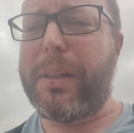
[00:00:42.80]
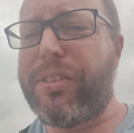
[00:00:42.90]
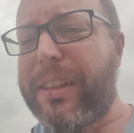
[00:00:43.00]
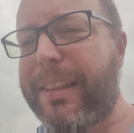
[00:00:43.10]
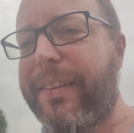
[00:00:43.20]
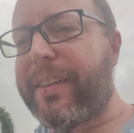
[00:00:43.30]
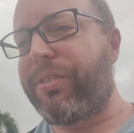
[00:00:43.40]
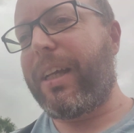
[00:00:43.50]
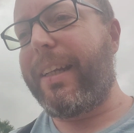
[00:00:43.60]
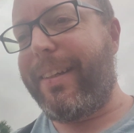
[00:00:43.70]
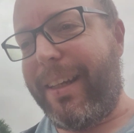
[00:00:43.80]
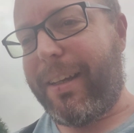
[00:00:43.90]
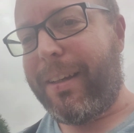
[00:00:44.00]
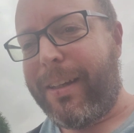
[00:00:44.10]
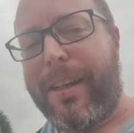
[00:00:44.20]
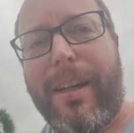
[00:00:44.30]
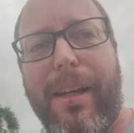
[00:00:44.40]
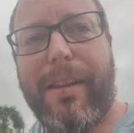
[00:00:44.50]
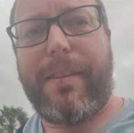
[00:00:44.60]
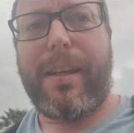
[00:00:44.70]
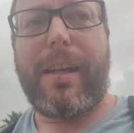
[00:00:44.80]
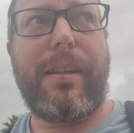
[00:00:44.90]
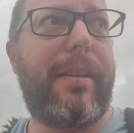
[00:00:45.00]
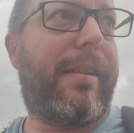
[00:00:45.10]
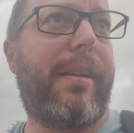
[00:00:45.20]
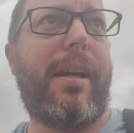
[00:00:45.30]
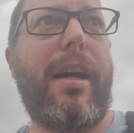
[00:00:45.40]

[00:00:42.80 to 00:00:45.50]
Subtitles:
basically this idea that